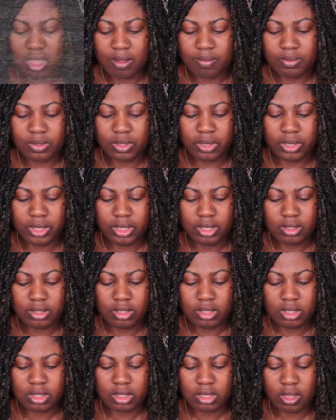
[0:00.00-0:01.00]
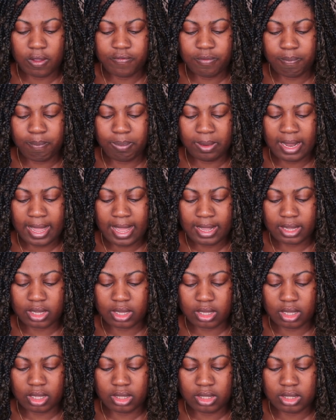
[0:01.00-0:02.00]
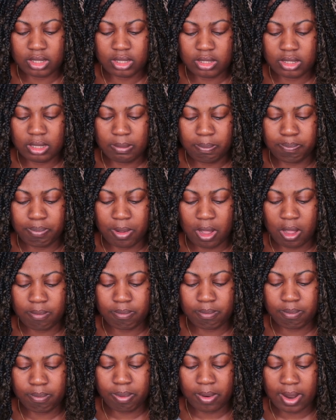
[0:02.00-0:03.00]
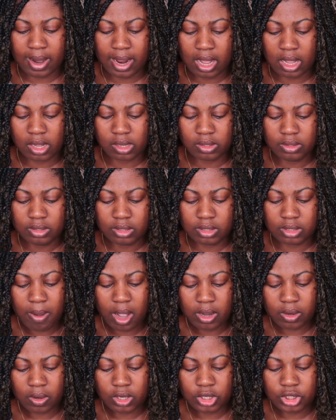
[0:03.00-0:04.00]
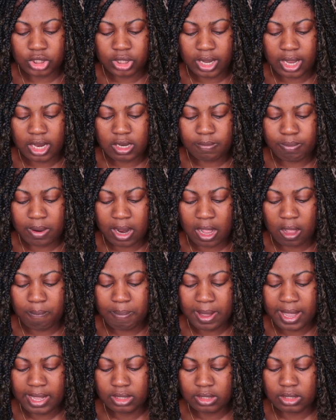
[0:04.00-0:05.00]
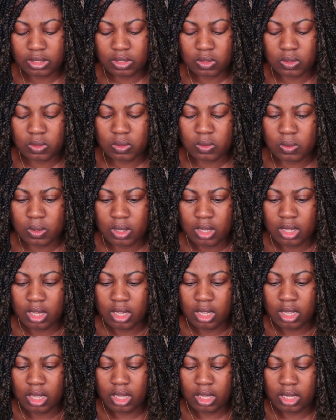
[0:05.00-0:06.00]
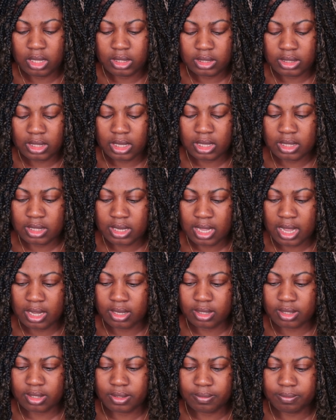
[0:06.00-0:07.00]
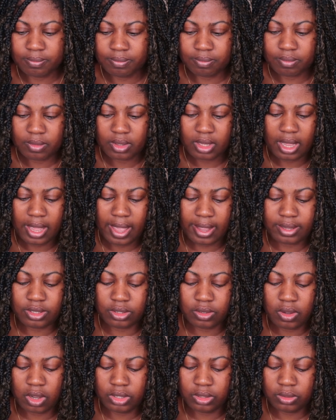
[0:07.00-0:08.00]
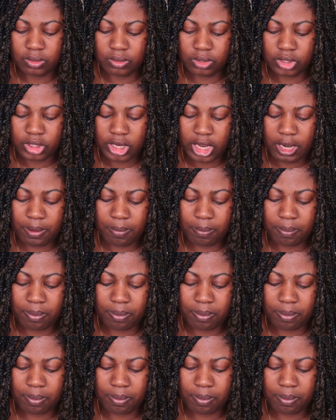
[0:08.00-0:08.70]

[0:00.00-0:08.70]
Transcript: So here's the soft black. This is the Bomb Brows Microshade brow pencil. It's in that hexagonal shape